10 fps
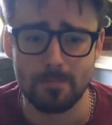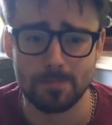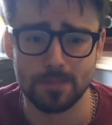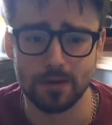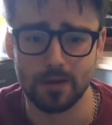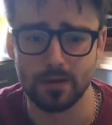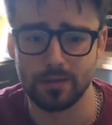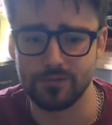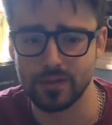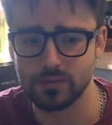
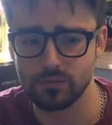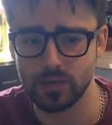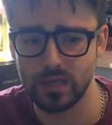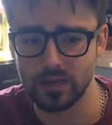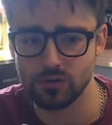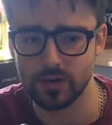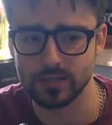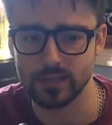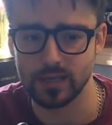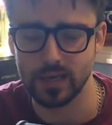the thing that's really
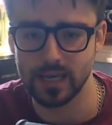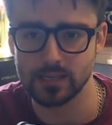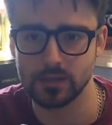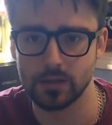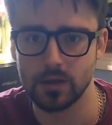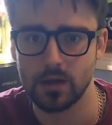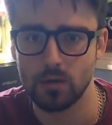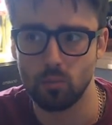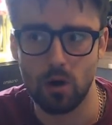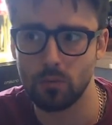interesting is that
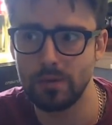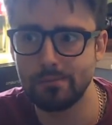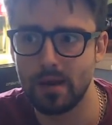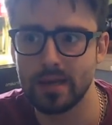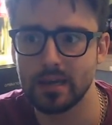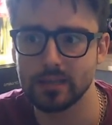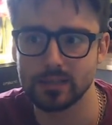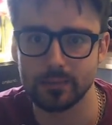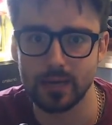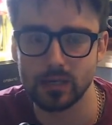while we might in
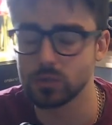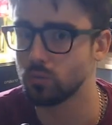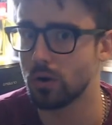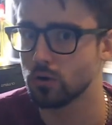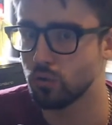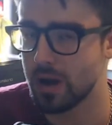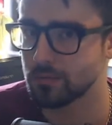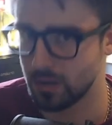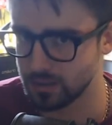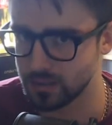some cases work
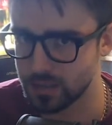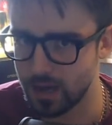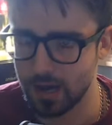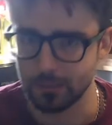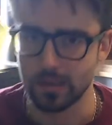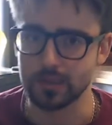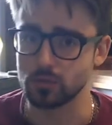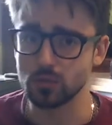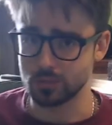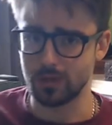crap tons of time, it's
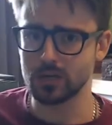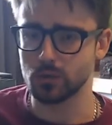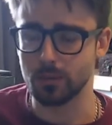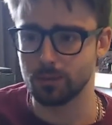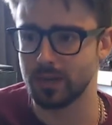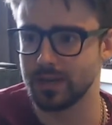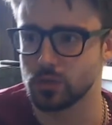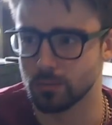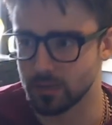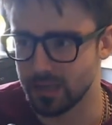not just my job. There are plenty of
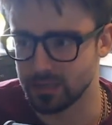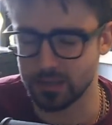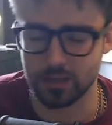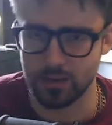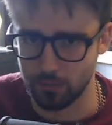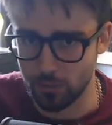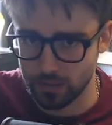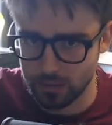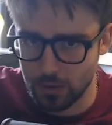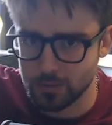jobs like this. Like don't get me wrong,
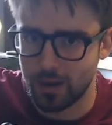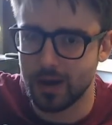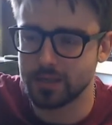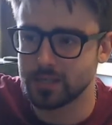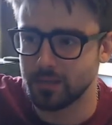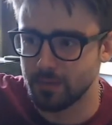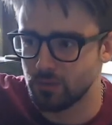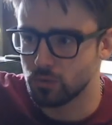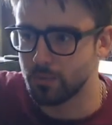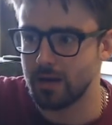there are loads behind the scene. But if
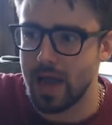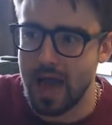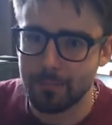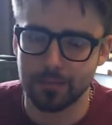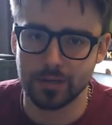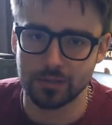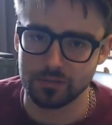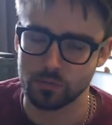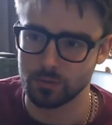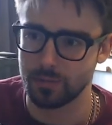you're talking about admins,
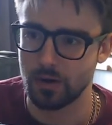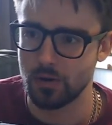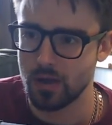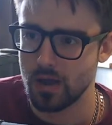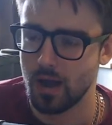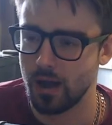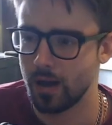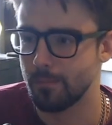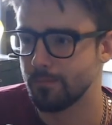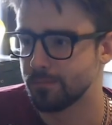if you're talking
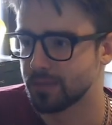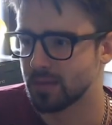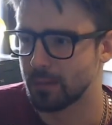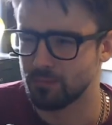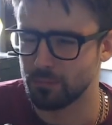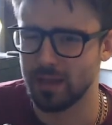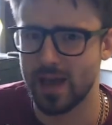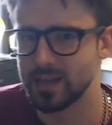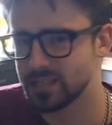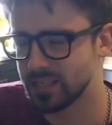about like for
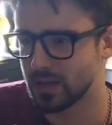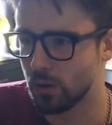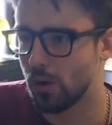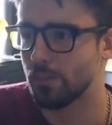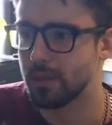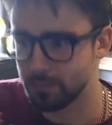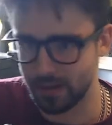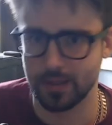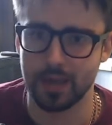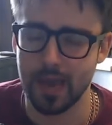players as they go home, they
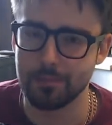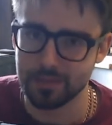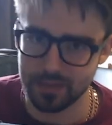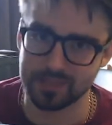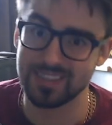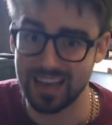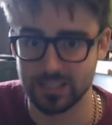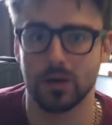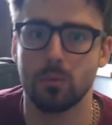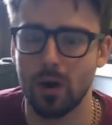play the game. That's
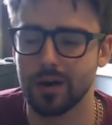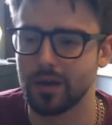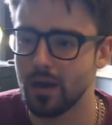their work.